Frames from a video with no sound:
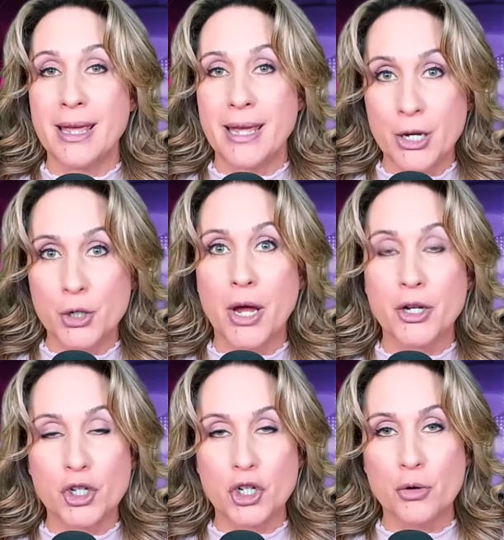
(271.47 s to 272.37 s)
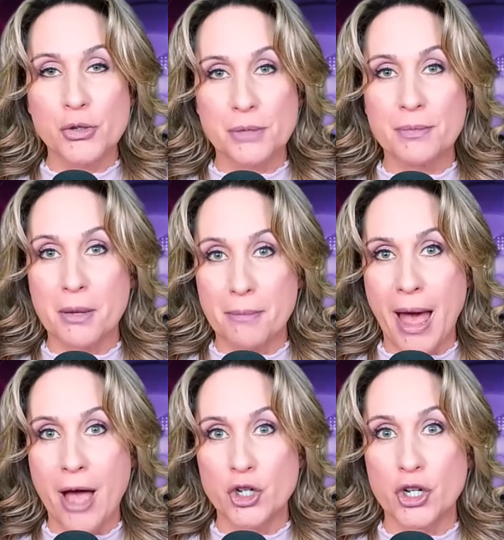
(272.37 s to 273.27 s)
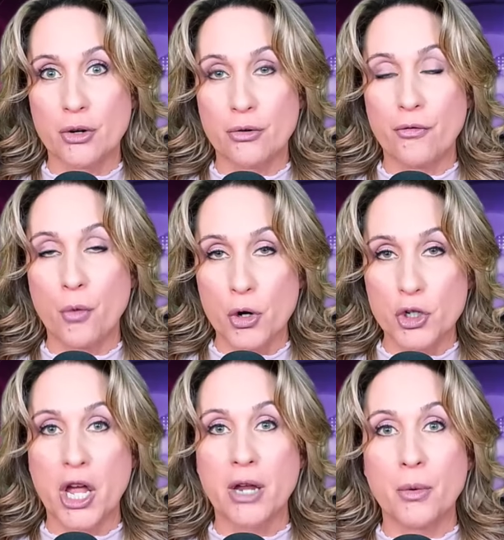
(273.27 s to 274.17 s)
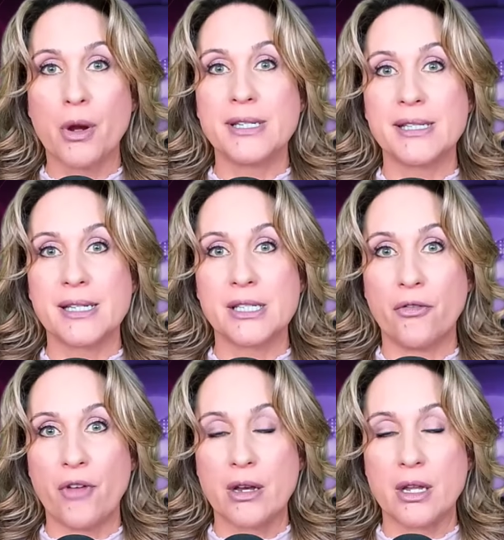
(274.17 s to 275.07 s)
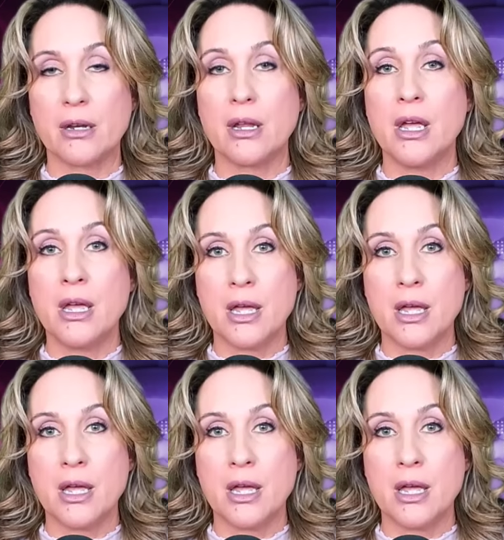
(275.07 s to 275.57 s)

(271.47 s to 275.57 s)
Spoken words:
He tried to show some compassion for a January 6th defendant.